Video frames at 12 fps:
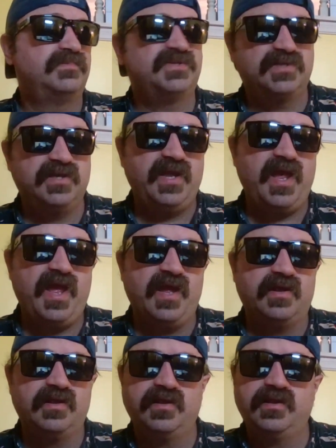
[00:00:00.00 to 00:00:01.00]
So
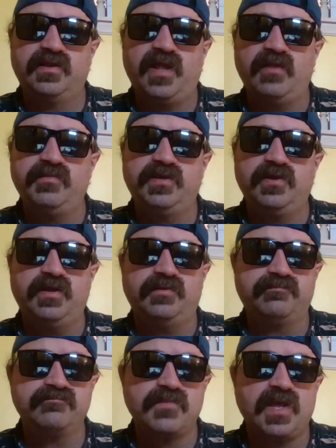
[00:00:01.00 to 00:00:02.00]
yeah, that'll be
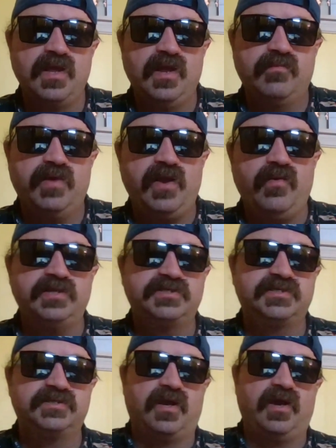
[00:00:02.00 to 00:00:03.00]
good. But
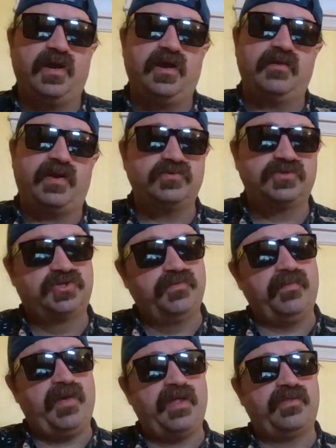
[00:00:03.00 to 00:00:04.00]
anyways, that was
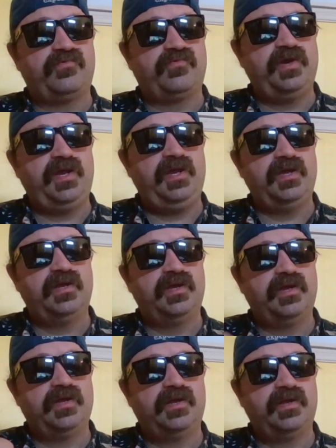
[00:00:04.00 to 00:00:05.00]
Superman 3.
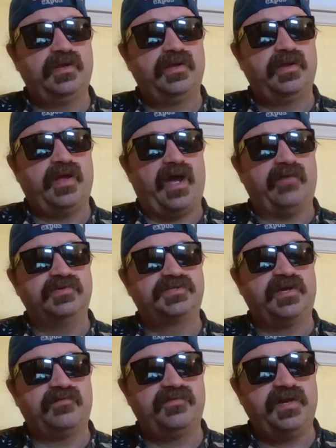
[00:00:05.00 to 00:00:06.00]
Have
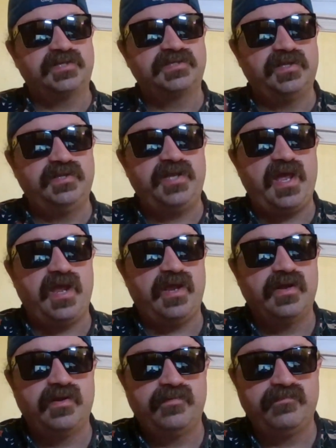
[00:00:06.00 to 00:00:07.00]
yourself an excellent
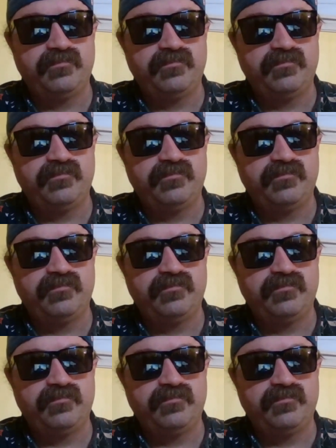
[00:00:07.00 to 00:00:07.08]
day.